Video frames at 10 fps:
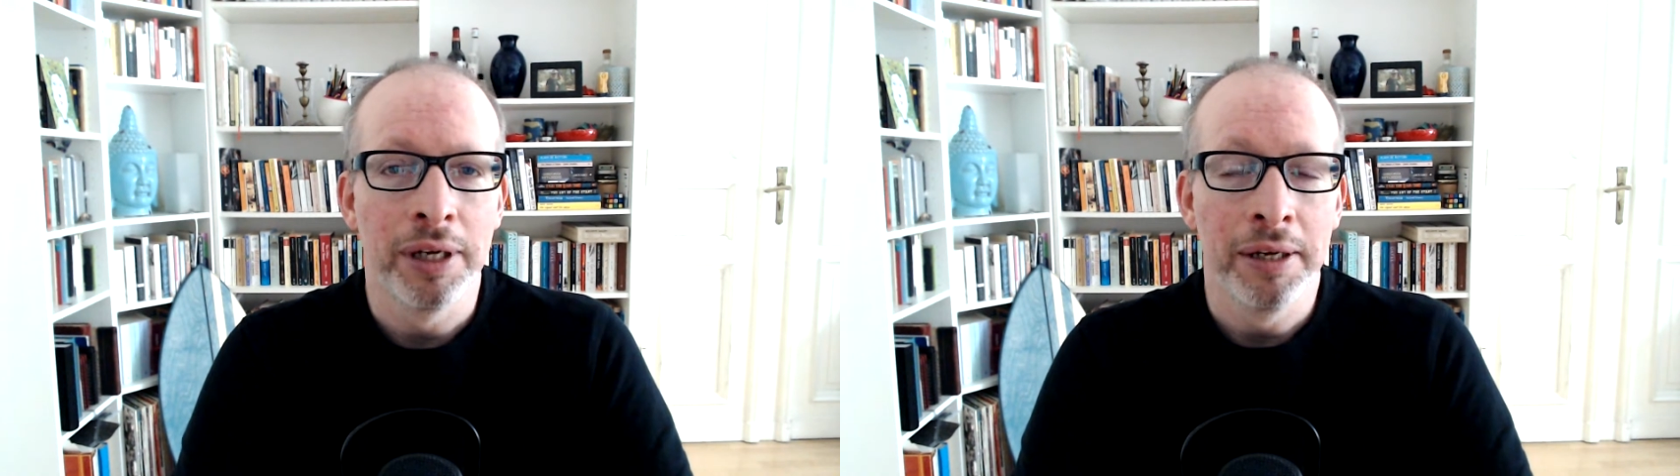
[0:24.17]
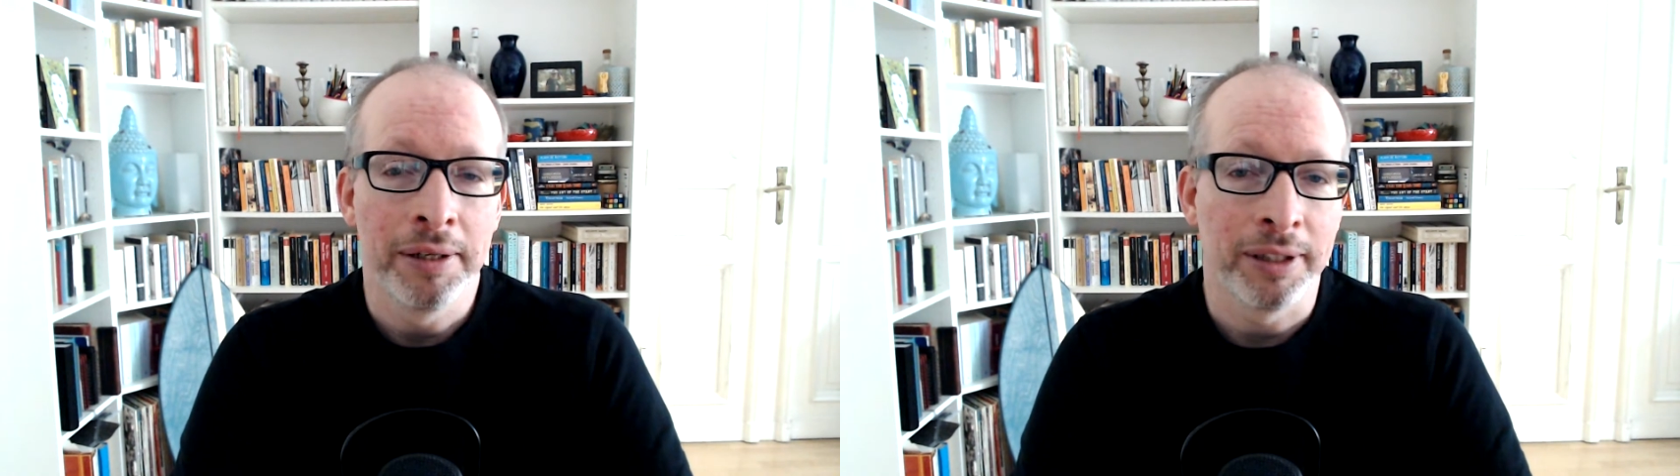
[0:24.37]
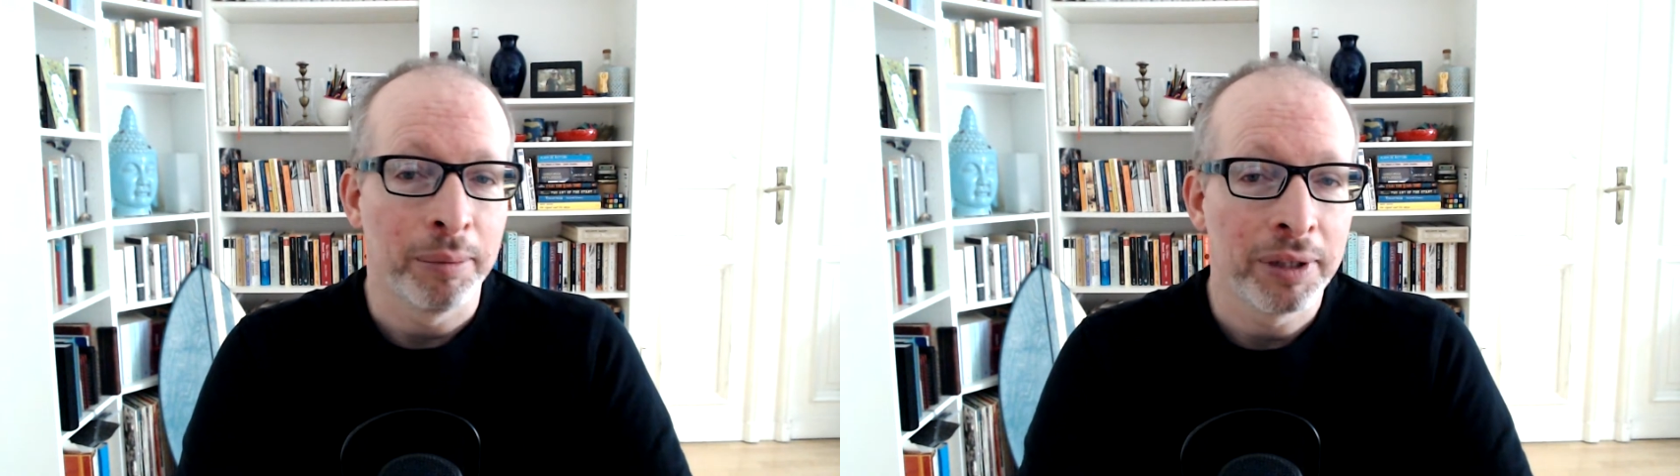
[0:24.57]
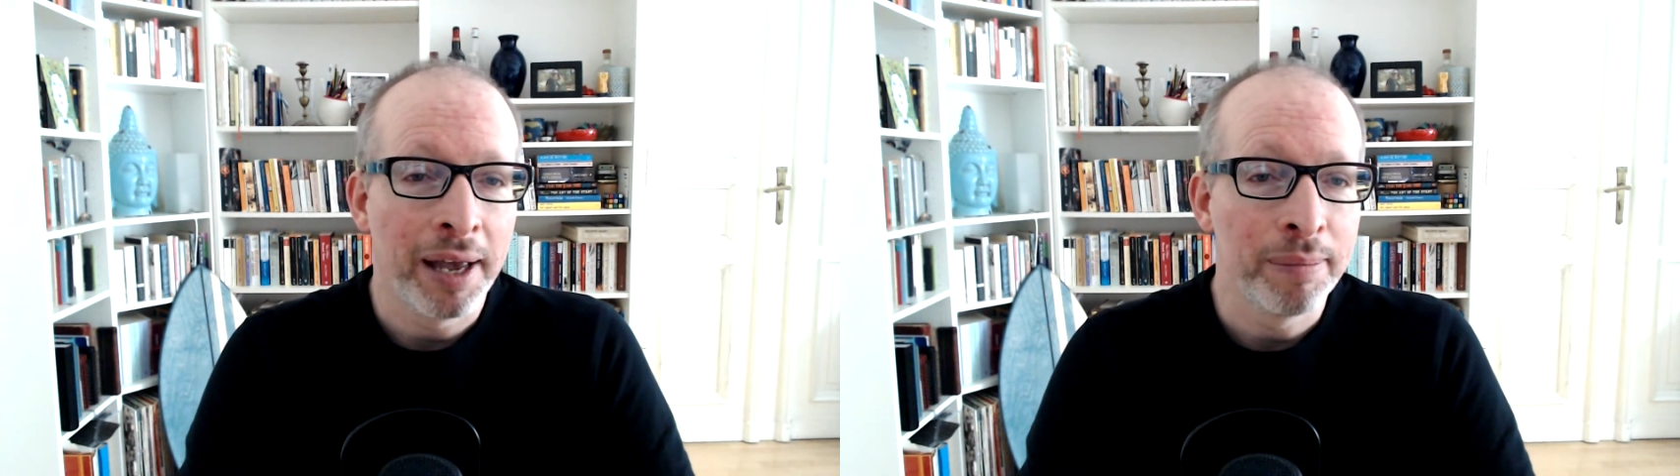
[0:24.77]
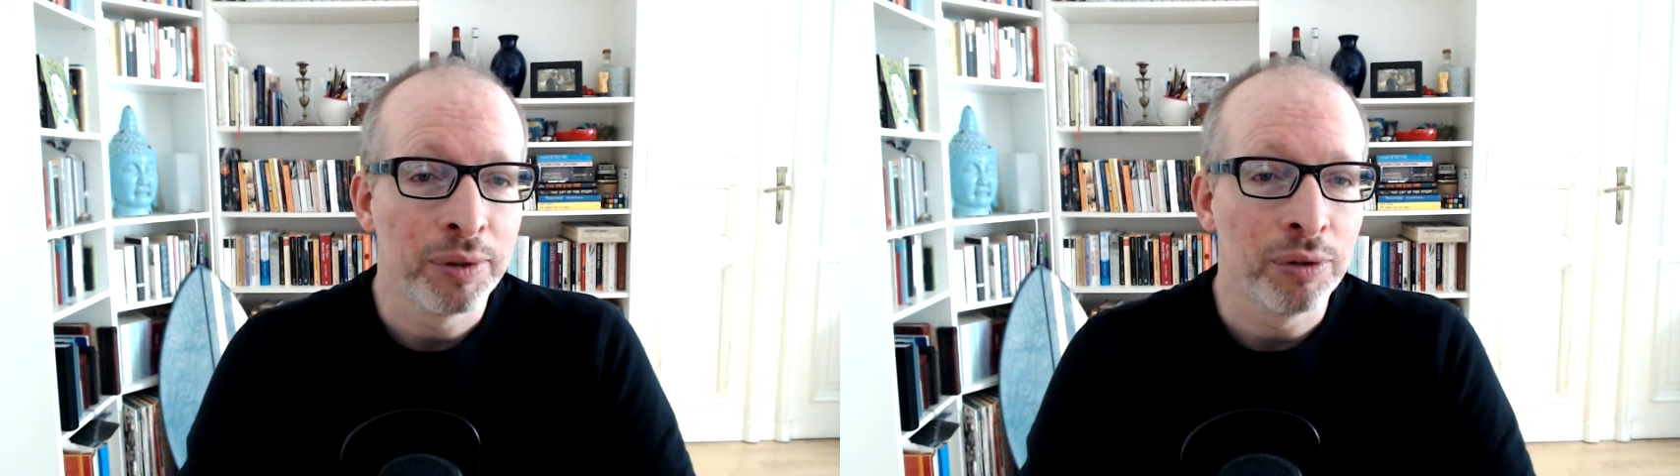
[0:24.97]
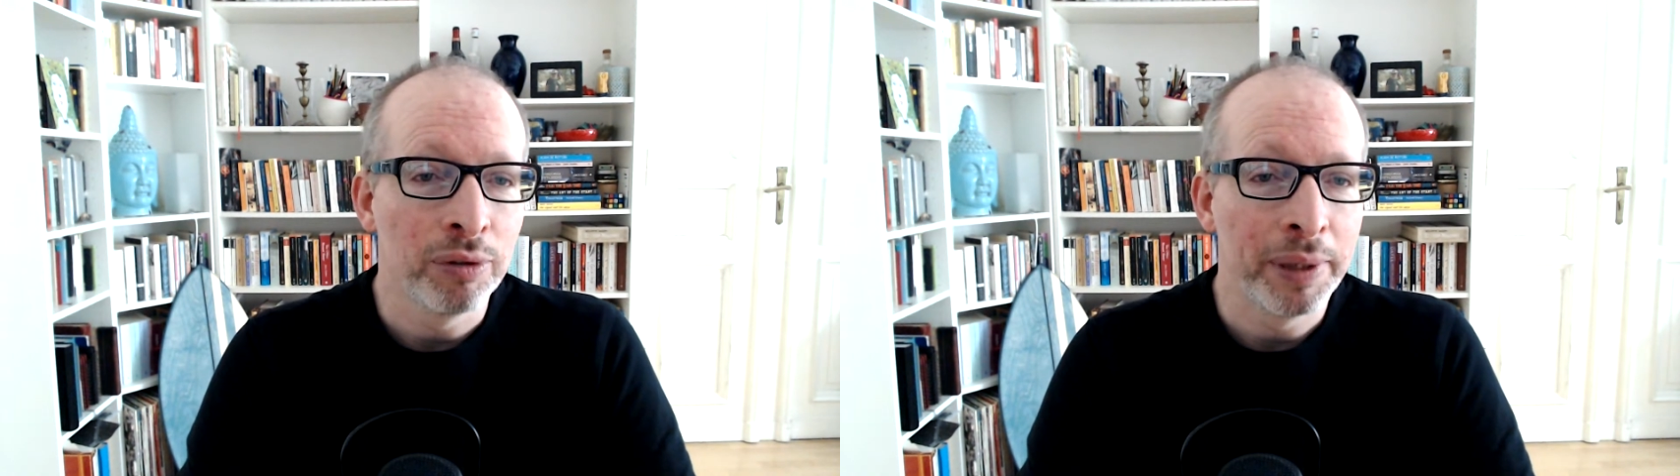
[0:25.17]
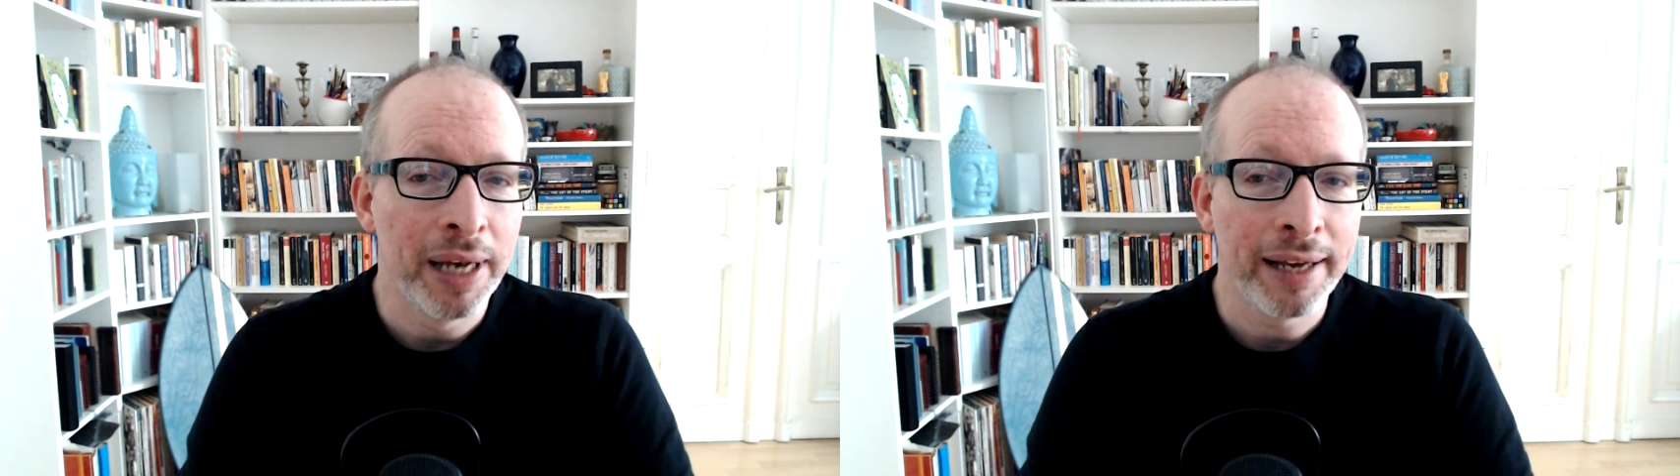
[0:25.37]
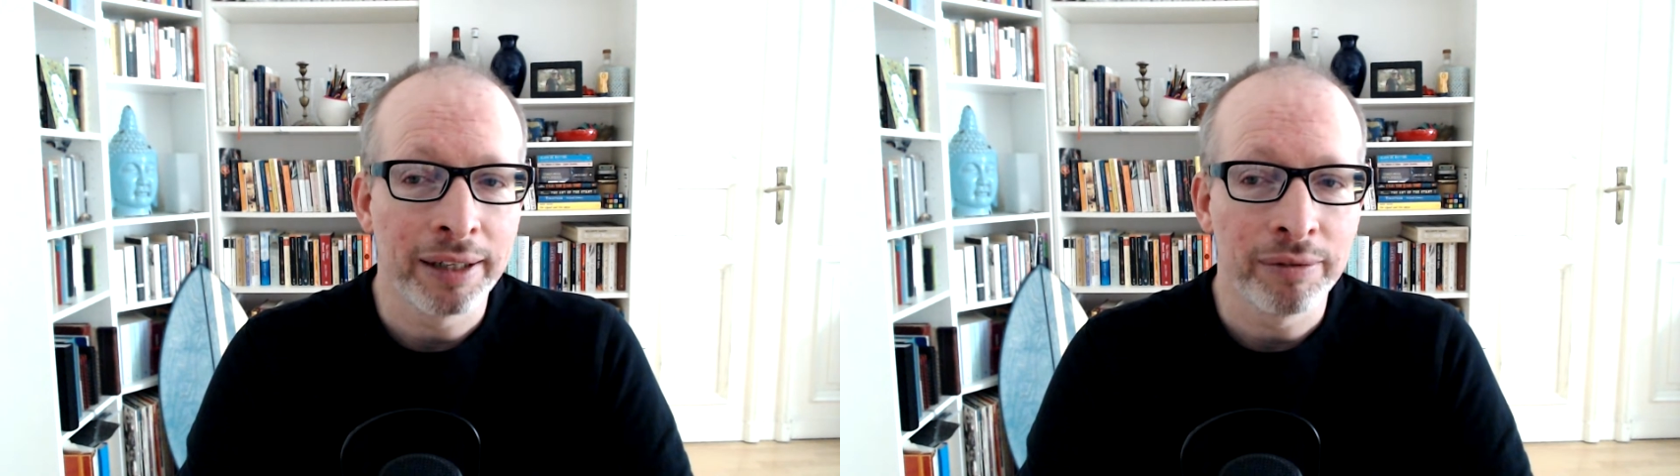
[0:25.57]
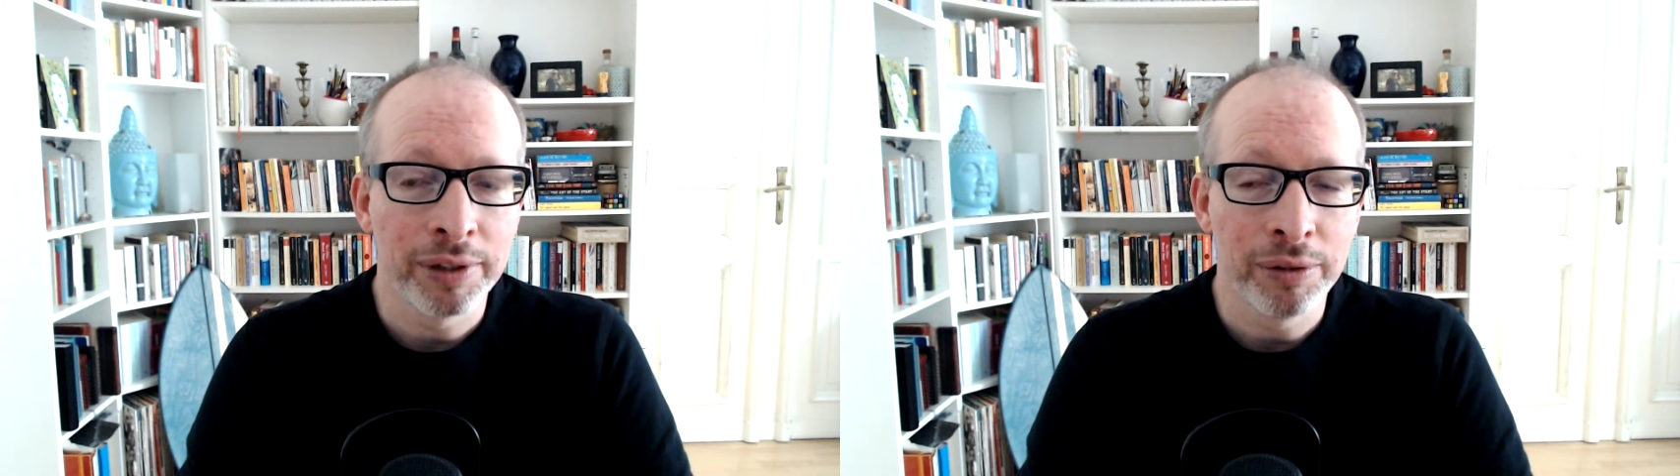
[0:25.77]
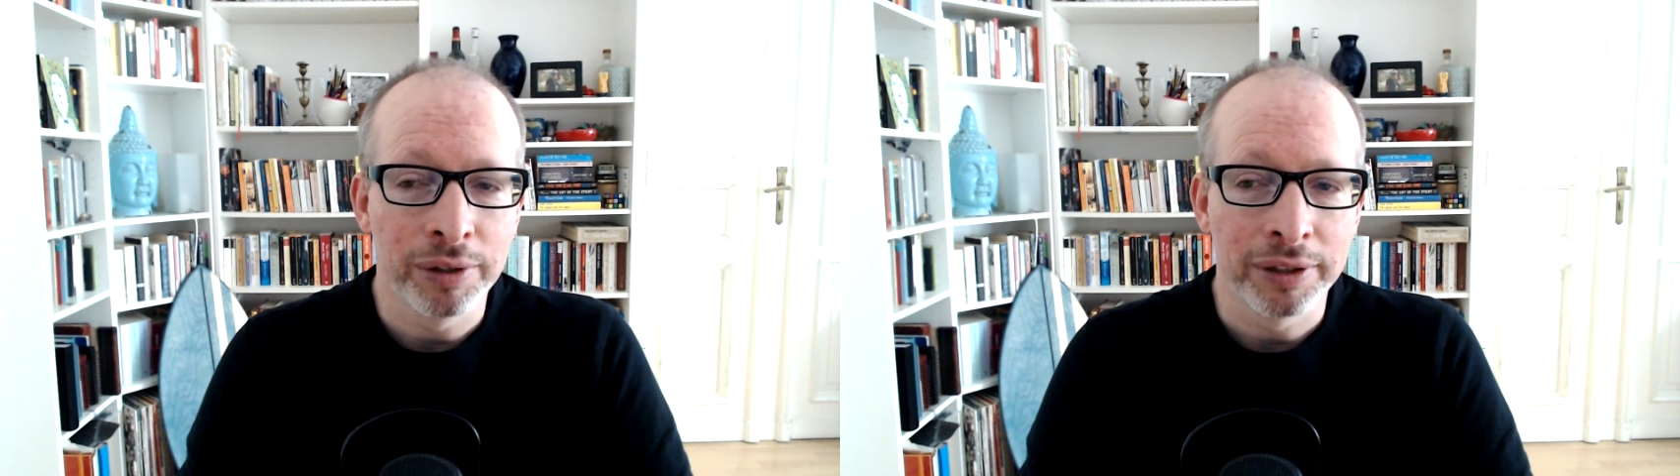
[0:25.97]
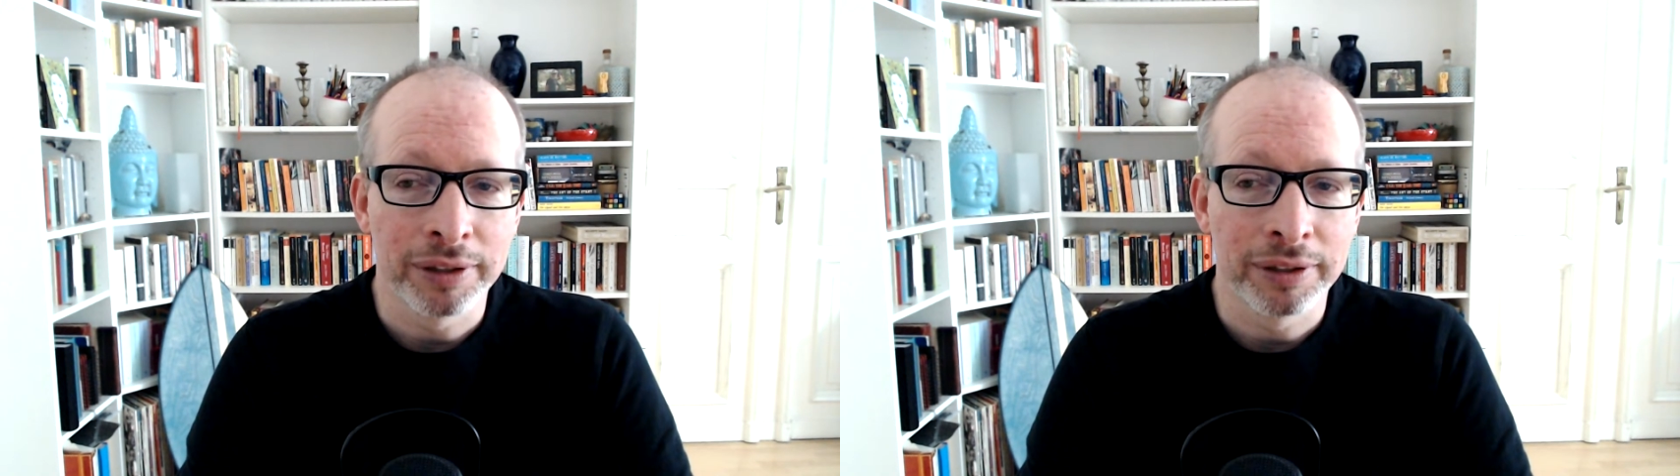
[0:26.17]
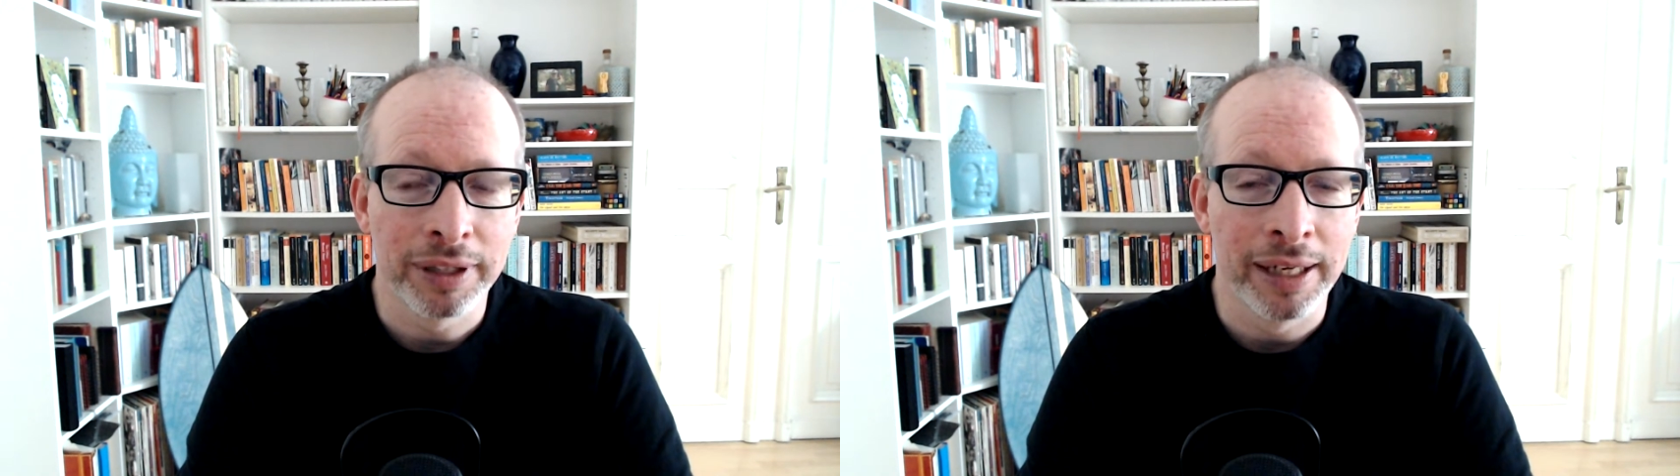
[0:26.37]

sometimes you'll be lacking resource,